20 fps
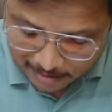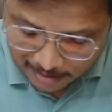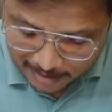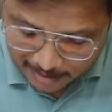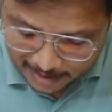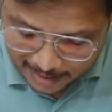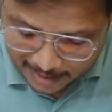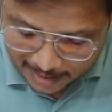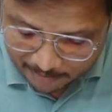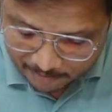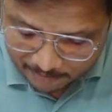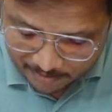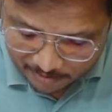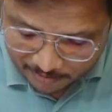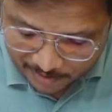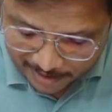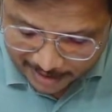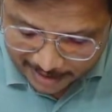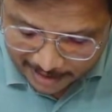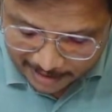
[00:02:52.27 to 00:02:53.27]
E M wave
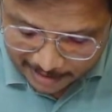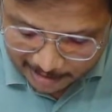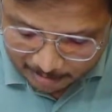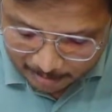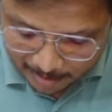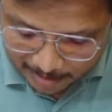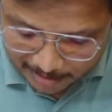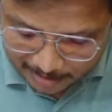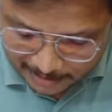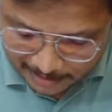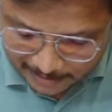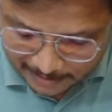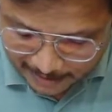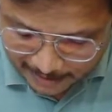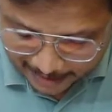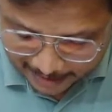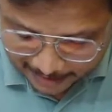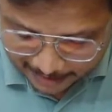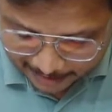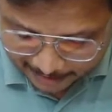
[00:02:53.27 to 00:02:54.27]
radiated by this
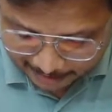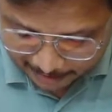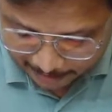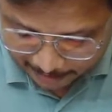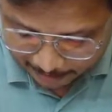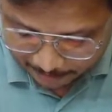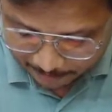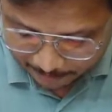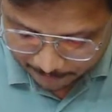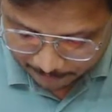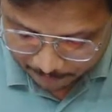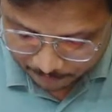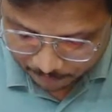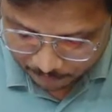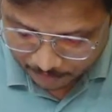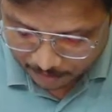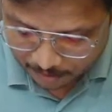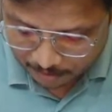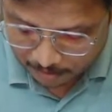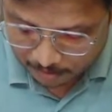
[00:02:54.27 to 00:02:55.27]
antenna.
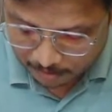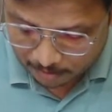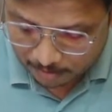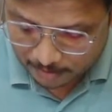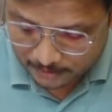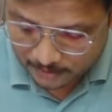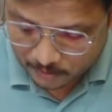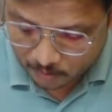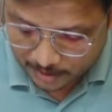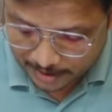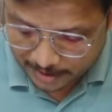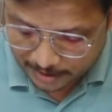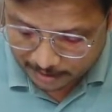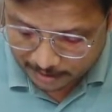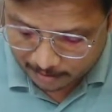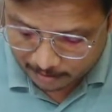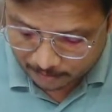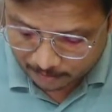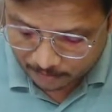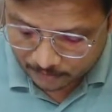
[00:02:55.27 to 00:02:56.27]
So
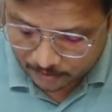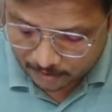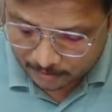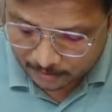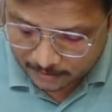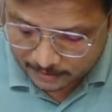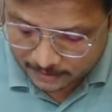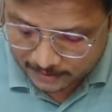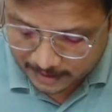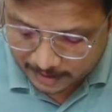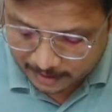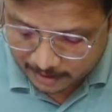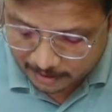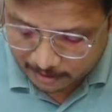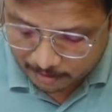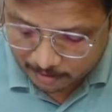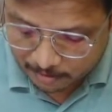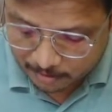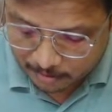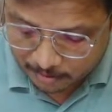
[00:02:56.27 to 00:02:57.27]
here see,
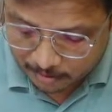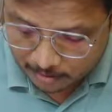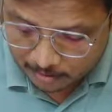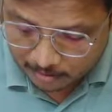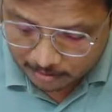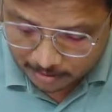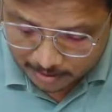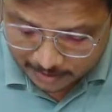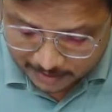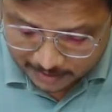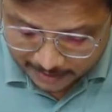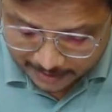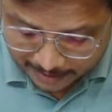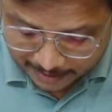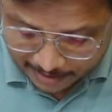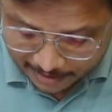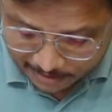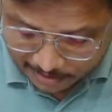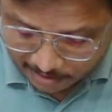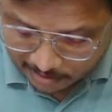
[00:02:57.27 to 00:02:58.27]
this
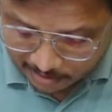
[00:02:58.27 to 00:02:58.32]
radiation